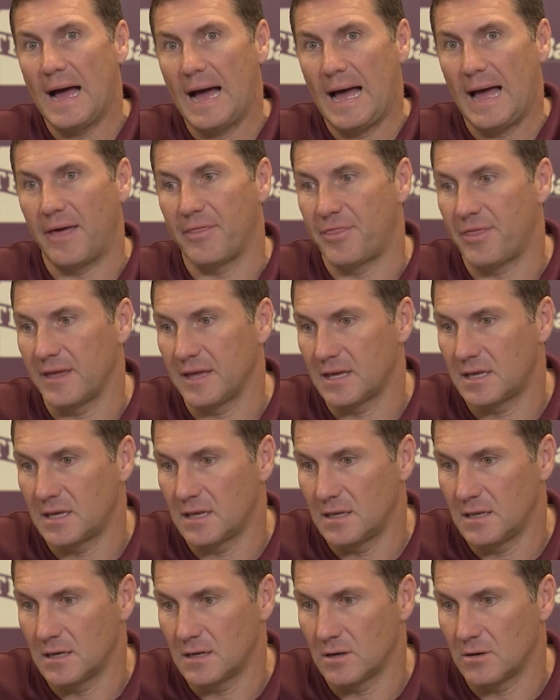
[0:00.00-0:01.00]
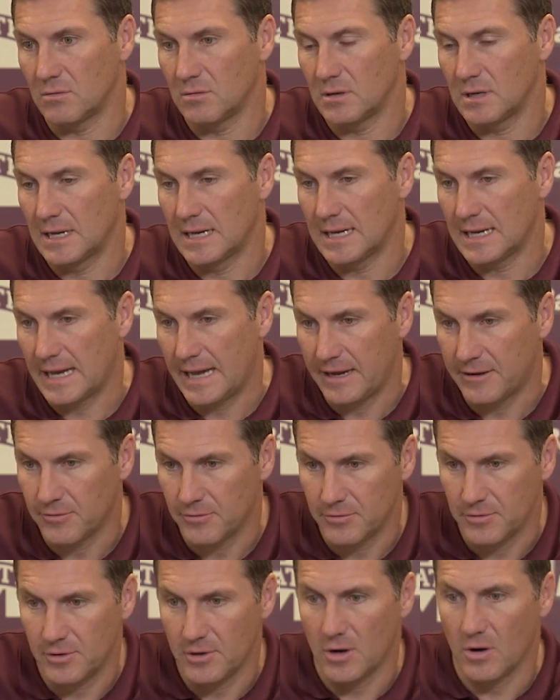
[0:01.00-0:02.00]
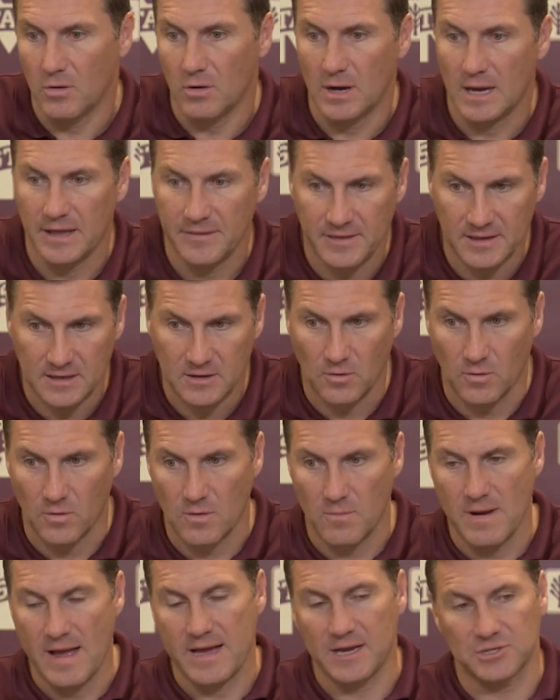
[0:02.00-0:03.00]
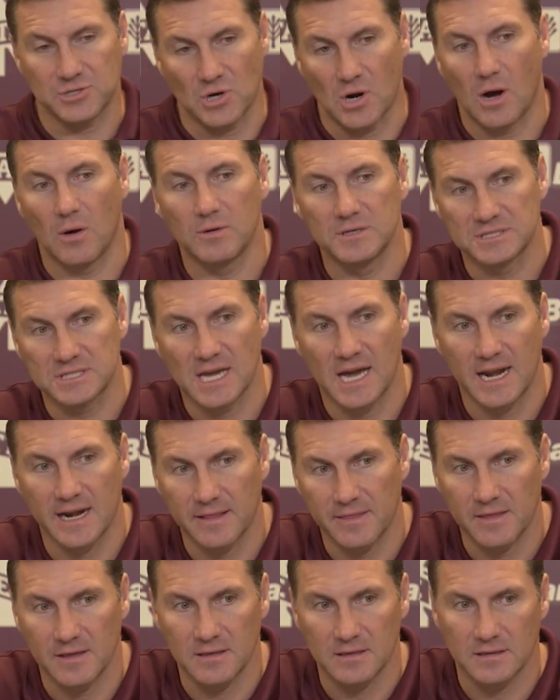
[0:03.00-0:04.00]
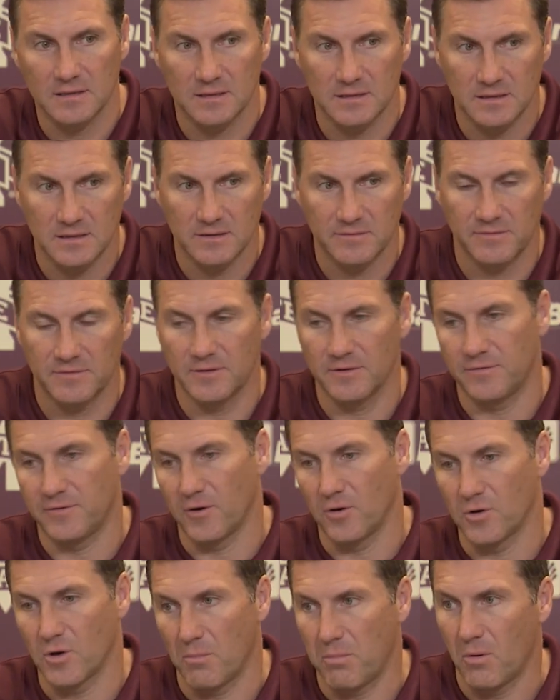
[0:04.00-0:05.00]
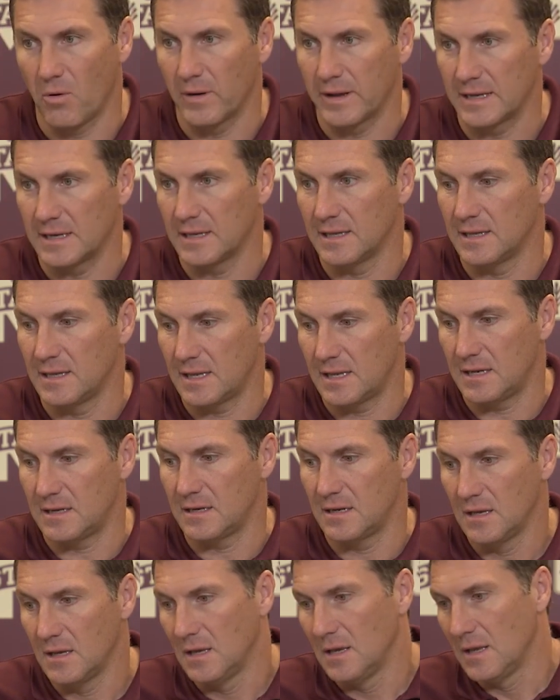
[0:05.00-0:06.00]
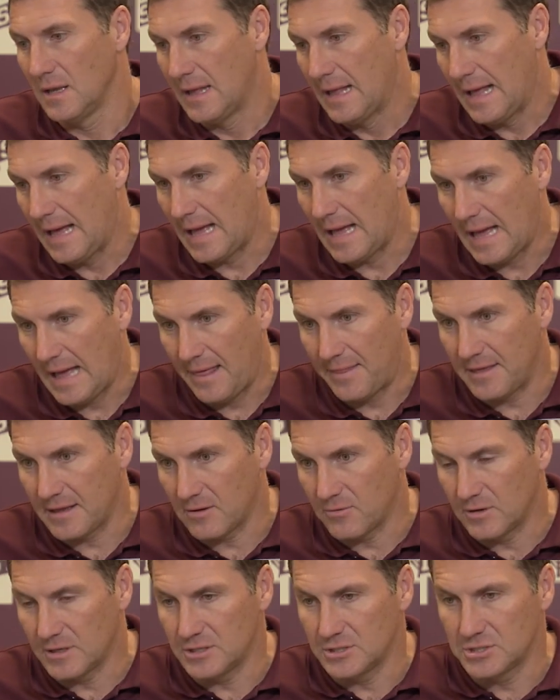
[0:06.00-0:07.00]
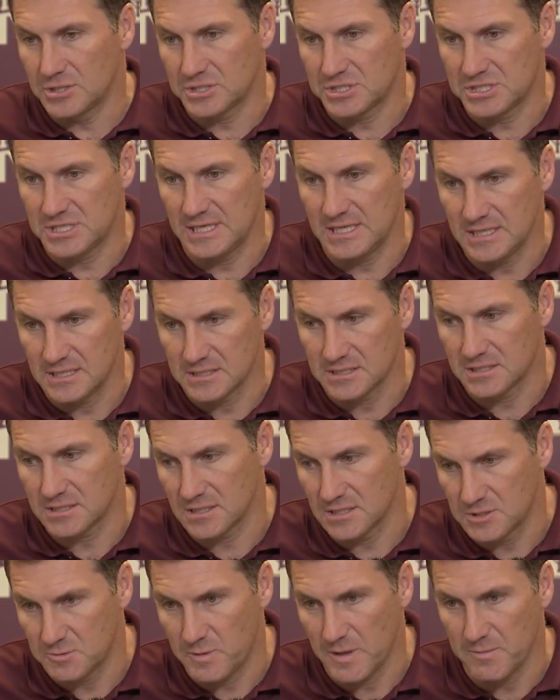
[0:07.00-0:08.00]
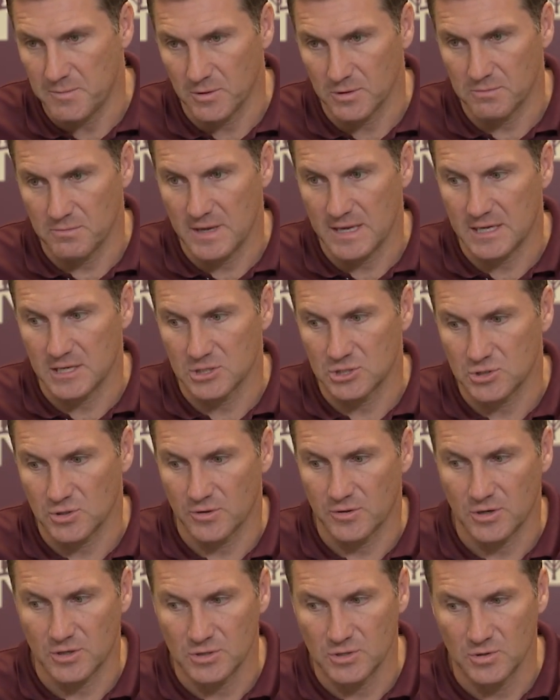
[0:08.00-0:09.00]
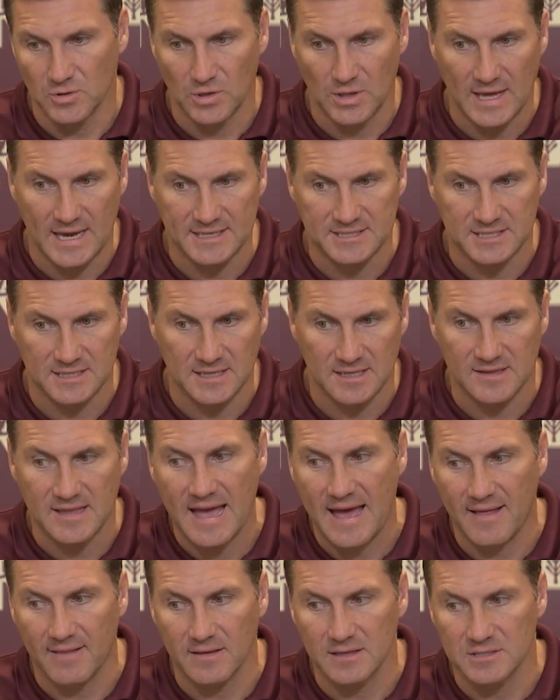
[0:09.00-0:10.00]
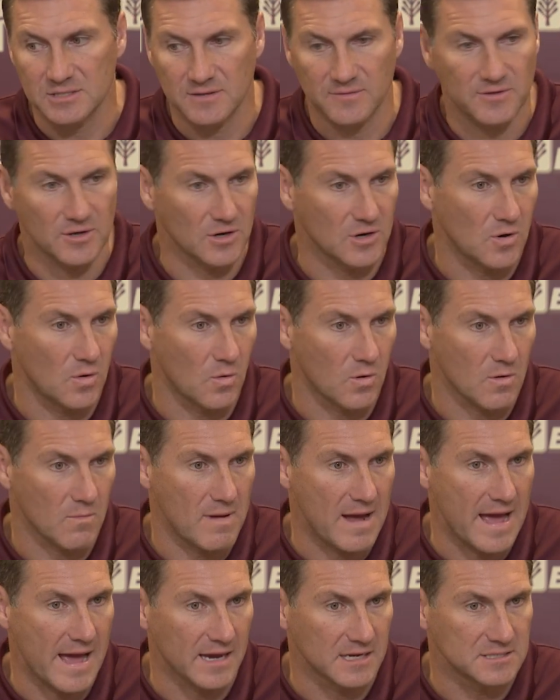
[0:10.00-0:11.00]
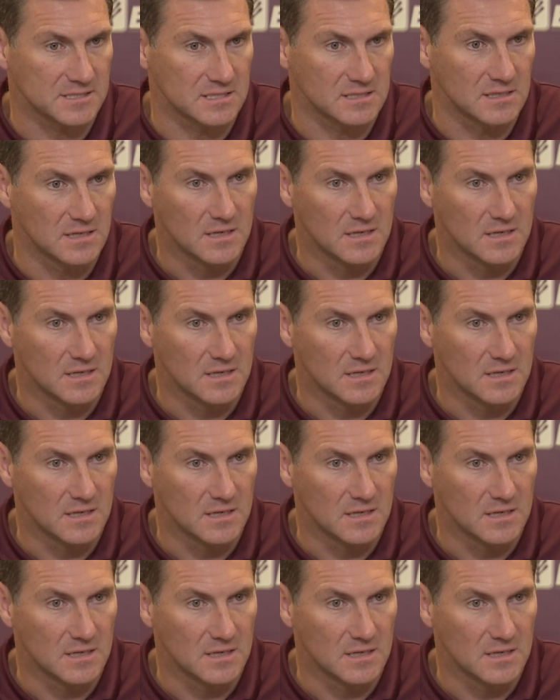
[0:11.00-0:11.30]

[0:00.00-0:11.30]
I think, you know, I don't know. I think quarterbacks are always kind of the focal point. And I think what you just see is people making sure they're utilizing the talents of their quarterbacks